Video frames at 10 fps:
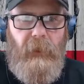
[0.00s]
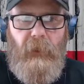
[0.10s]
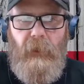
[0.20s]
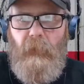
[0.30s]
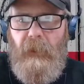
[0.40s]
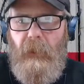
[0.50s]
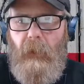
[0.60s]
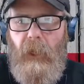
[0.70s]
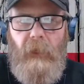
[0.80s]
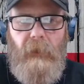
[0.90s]
Good. What's
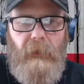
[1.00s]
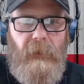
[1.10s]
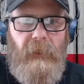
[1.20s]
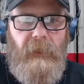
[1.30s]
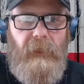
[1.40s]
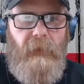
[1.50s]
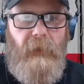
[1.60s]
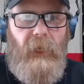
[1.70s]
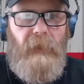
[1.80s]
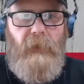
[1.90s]
going on? Good to see you.
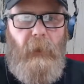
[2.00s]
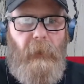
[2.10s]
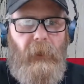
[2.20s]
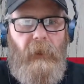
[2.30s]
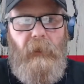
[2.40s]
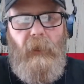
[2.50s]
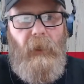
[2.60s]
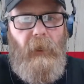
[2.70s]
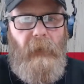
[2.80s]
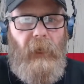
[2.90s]
Thanks for jumping in.
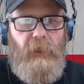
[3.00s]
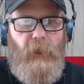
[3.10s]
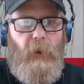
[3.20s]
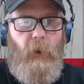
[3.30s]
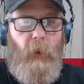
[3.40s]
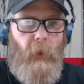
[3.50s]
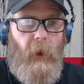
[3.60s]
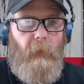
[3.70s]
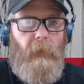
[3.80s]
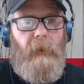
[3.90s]
Not sure who you
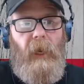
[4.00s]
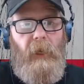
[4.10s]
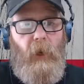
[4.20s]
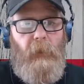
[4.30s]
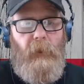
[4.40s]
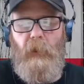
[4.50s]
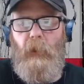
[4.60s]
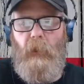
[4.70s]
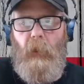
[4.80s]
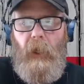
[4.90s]
are, but I hope you're
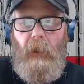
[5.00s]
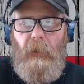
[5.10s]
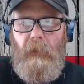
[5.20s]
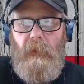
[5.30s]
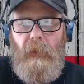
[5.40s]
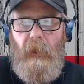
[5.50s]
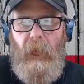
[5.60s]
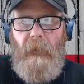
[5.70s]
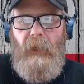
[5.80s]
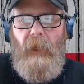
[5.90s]
doing well.
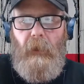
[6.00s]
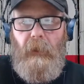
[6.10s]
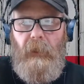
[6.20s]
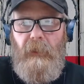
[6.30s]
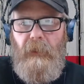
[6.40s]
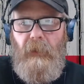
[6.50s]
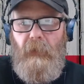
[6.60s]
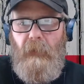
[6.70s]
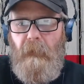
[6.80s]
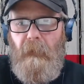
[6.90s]
Happy holidays to you.